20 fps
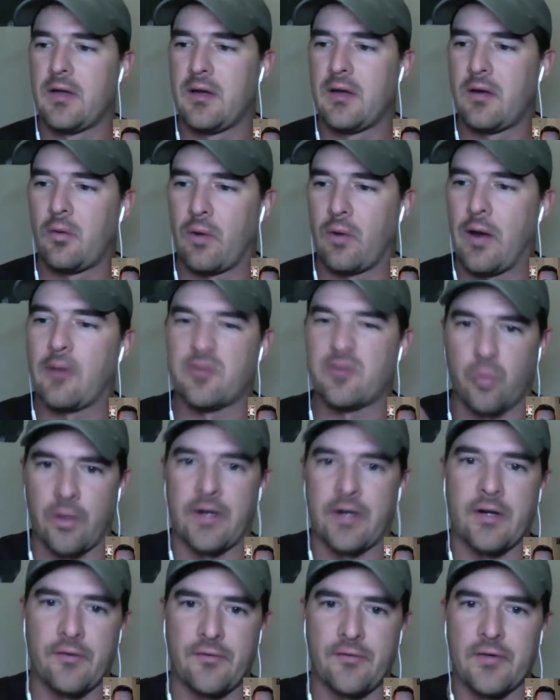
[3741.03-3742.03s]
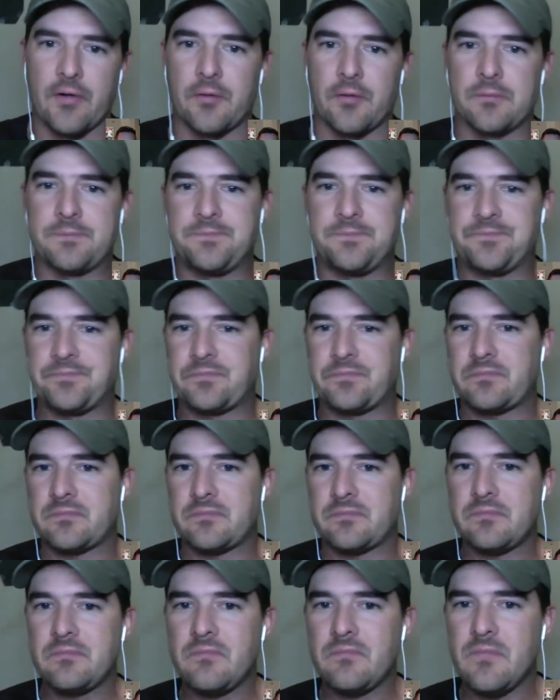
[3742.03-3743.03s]
where i was winning a few
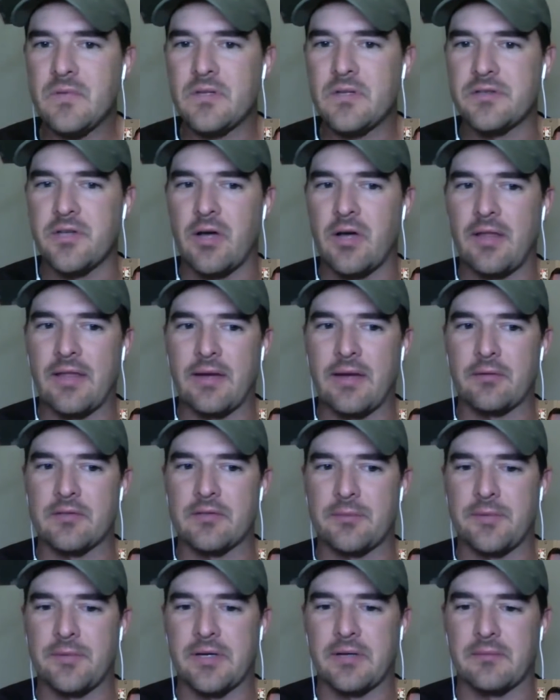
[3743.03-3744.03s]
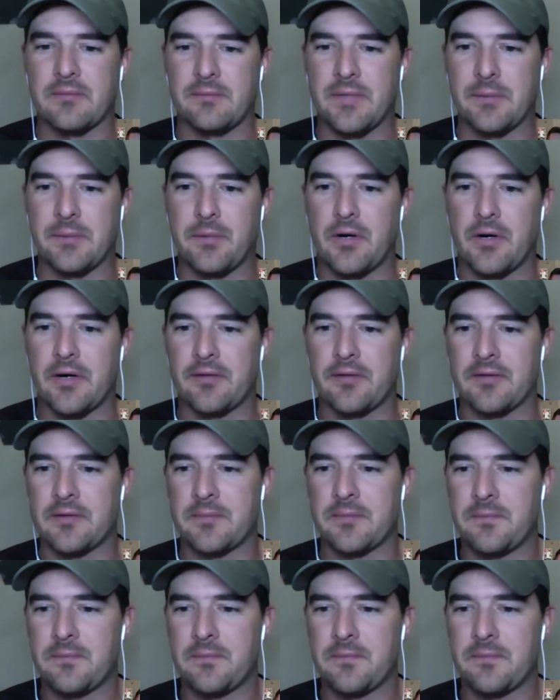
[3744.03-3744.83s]
so i think that was a big big part of it